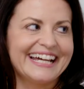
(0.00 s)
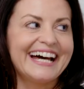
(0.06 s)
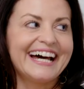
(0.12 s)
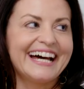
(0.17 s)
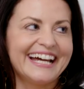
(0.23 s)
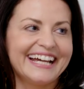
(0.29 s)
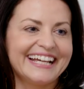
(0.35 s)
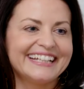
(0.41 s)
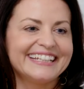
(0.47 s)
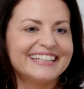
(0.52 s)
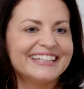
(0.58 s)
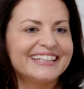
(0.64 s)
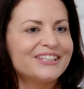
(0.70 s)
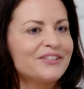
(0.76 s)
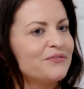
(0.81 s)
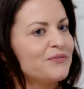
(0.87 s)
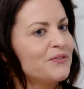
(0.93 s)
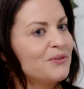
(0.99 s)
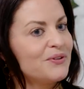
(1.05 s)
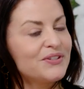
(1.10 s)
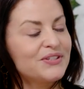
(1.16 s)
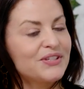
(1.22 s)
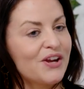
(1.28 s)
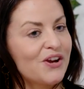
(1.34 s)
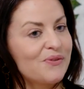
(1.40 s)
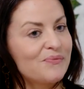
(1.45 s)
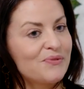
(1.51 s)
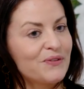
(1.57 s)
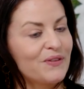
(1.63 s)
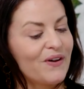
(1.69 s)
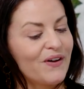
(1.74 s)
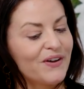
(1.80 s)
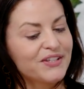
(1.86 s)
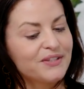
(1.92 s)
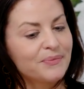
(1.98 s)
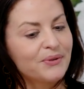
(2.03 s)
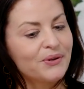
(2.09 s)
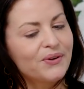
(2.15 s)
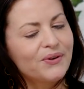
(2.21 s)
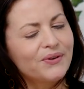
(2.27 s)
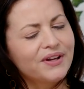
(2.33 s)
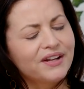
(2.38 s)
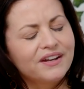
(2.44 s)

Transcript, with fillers: Yeah, and the food is terrible in the hospital.